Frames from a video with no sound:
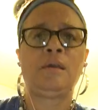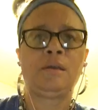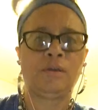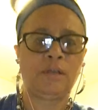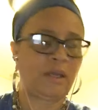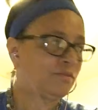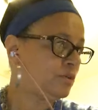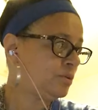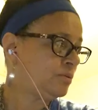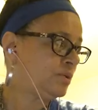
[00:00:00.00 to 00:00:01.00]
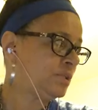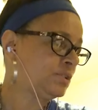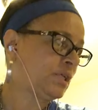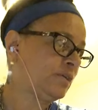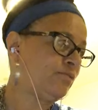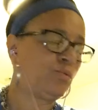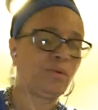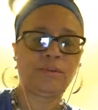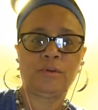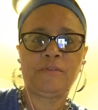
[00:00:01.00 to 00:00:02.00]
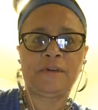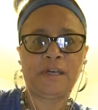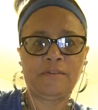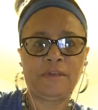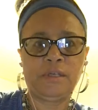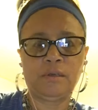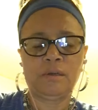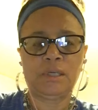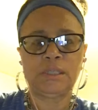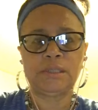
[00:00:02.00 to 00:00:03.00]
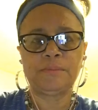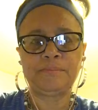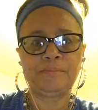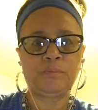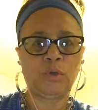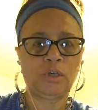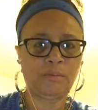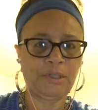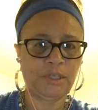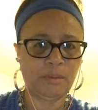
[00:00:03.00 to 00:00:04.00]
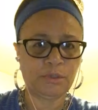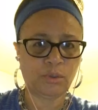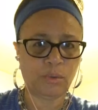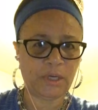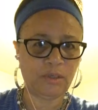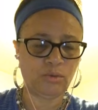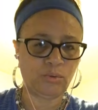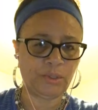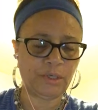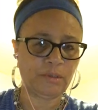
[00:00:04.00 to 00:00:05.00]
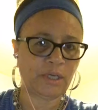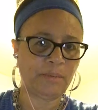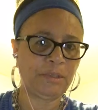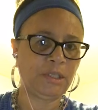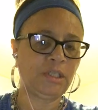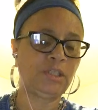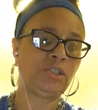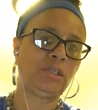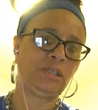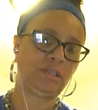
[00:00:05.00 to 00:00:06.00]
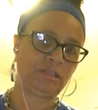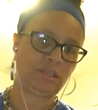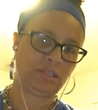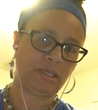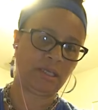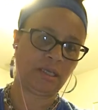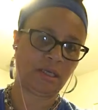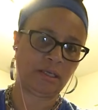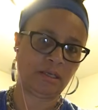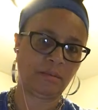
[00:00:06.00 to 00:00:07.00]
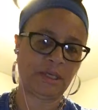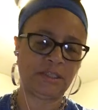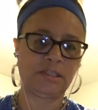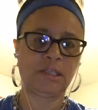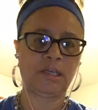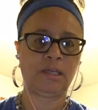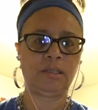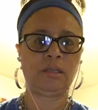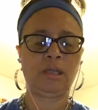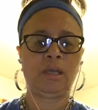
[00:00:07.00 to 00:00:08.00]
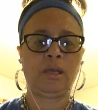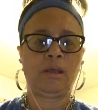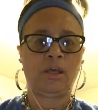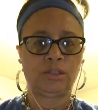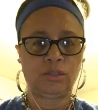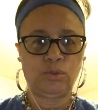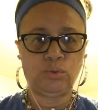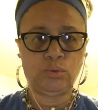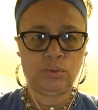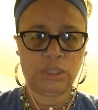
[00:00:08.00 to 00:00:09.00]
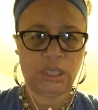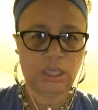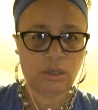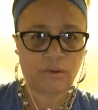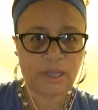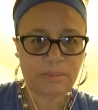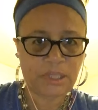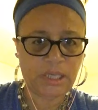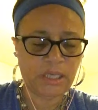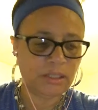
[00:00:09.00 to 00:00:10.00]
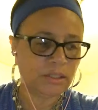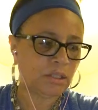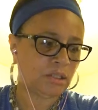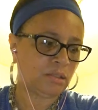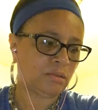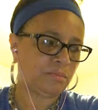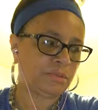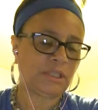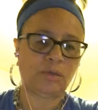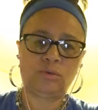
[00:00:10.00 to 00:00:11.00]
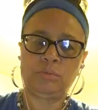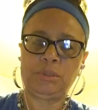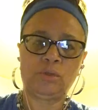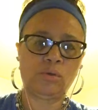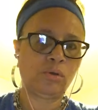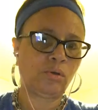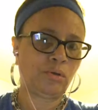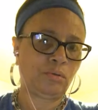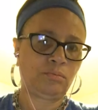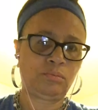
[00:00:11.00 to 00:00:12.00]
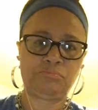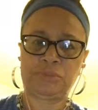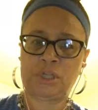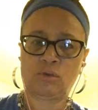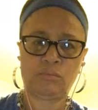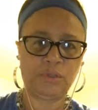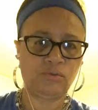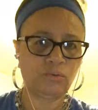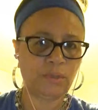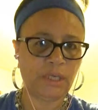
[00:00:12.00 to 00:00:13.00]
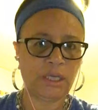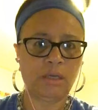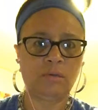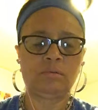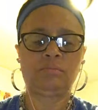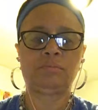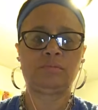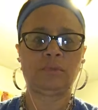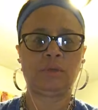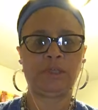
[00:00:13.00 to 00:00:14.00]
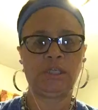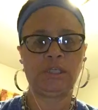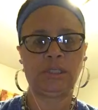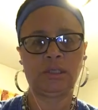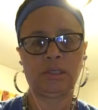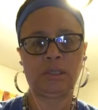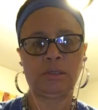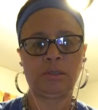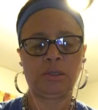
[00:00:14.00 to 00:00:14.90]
Good afternoon. It's like 4:35 here. Welcome to Deborah's Quiet Corner. I'm in the kitchen again today. I decided to do the king crab legs. It's not going to be long. It's not going to be drawn out. I'm going to get it done